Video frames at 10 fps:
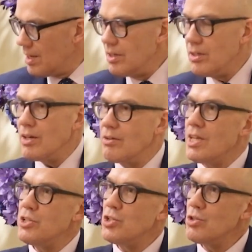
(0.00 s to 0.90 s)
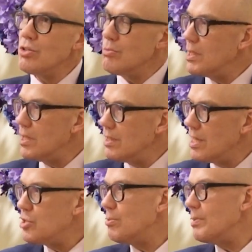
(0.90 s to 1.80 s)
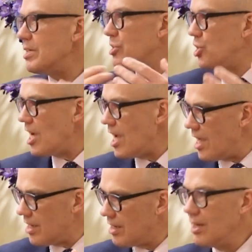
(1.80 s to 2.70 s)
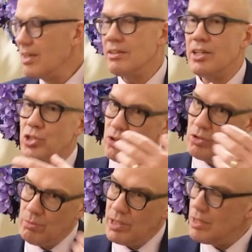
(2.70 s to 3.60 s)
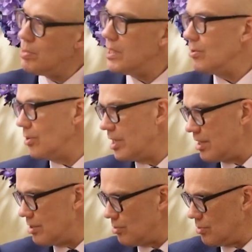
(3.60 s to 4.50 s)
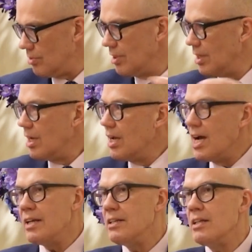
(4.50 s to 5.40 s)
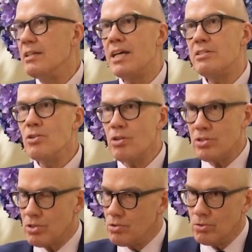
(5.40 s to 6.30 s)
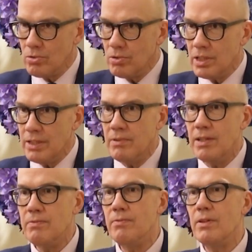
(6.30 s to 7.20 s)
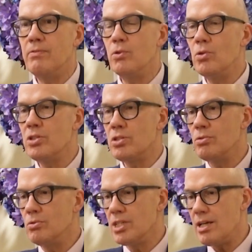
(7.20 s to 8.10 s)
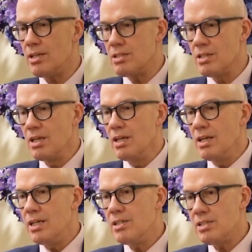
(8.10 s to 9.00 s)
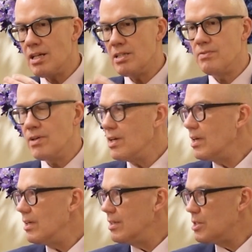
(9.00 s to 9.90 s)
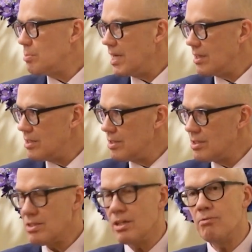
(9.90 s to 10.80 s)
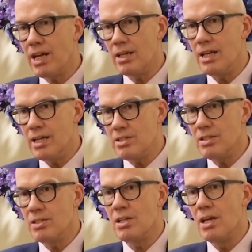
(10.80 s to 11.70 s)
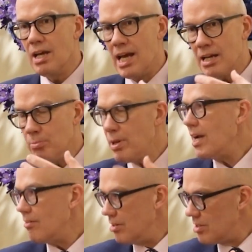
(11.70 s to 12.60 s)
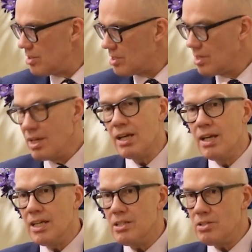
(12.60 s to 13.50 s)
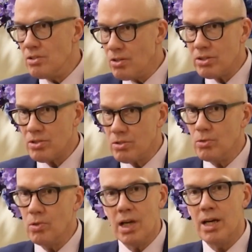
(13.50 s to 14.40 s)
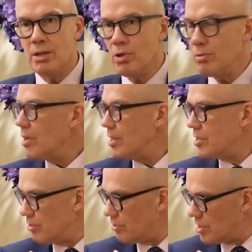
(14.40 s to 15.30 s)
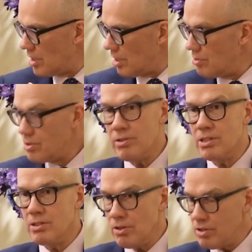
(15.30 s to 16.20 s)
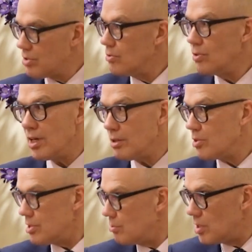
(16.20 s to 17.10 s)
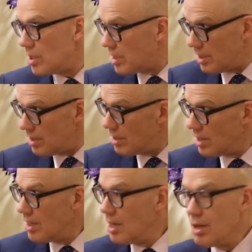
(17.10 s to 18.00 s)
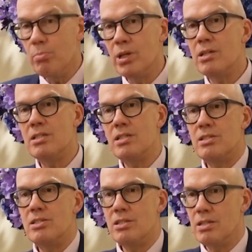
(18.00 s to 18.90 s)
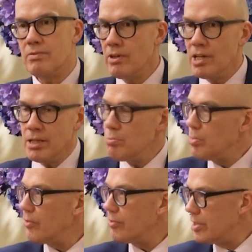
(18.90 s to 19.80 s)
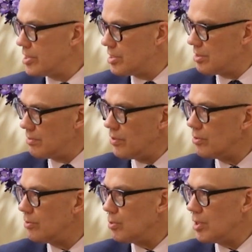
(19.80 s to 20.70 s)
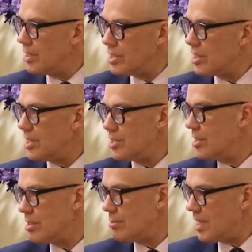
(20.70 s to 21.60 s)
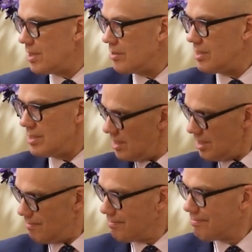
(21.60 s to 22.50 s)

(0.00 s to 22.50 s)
They should be a check. They shouldn't be the be all and end all. And that's not a school. If all a school does is satisfy inspectors and regulators and parents, it's not a school I'd want my children to go to. It's not a school I'd want to work in, because it's just a really impoverished view of what education is about, isn't it?